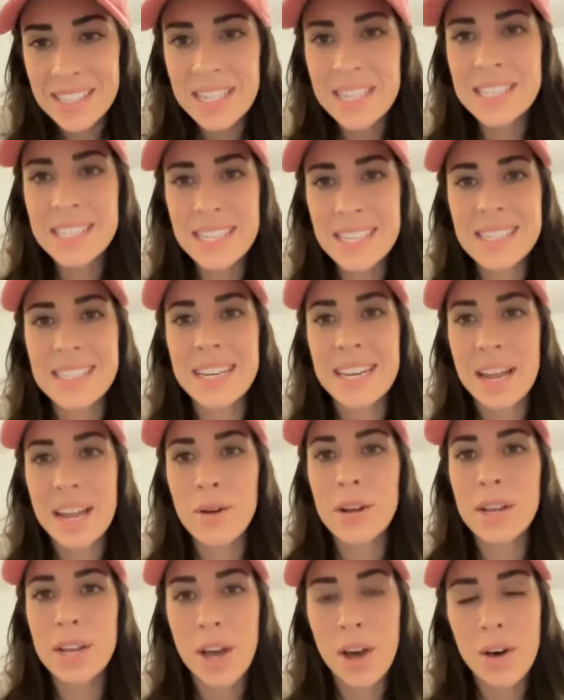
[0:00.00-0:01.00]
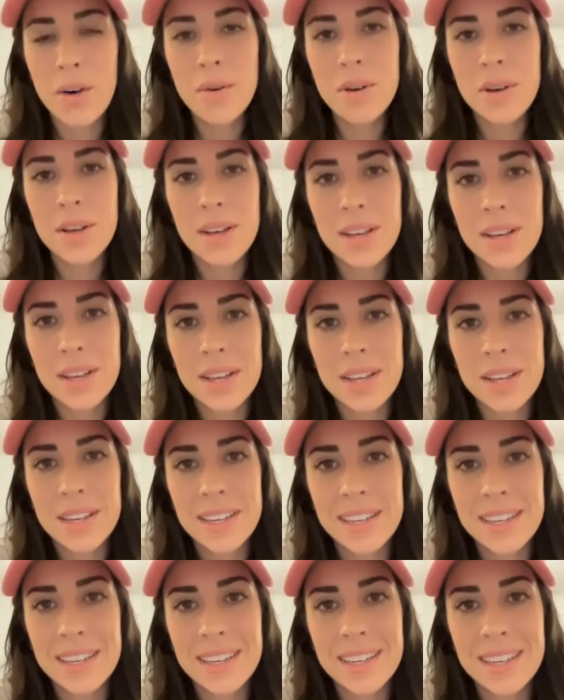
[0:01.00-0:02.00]
Is it scenario?
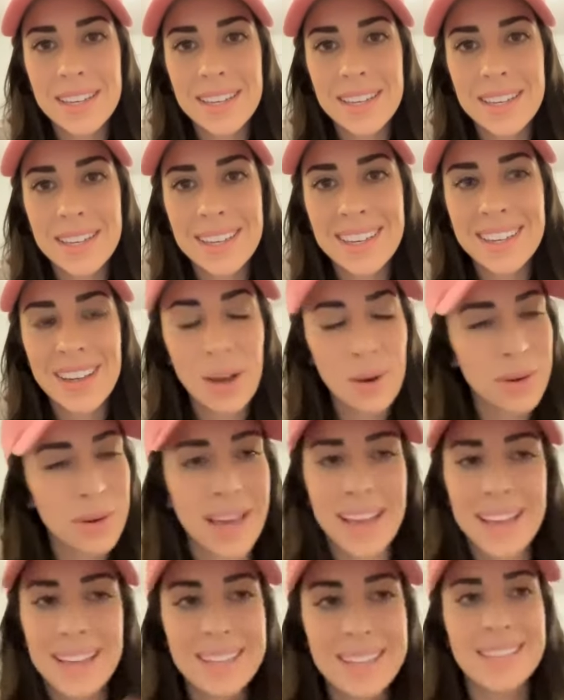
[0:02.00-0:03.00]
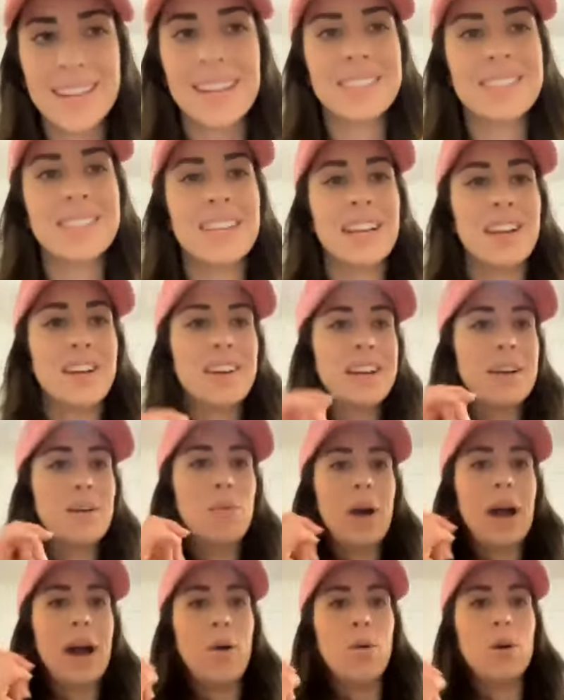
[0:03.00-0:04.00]
Okay, it's not scenario.
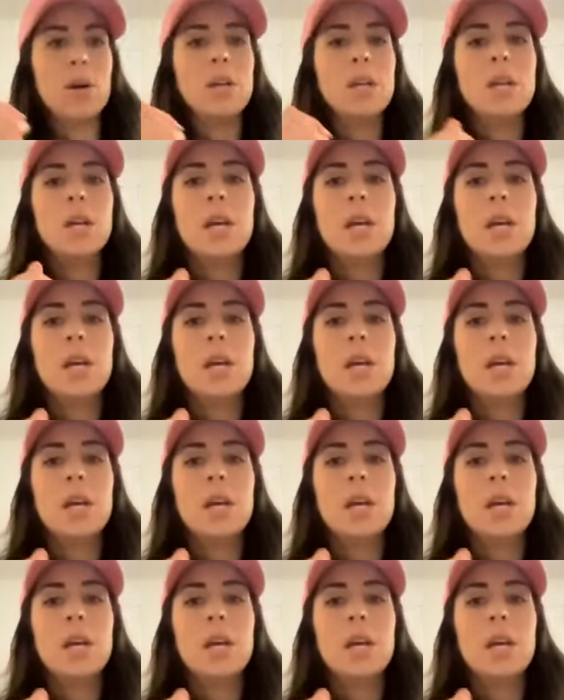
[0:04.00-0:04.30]
Wow.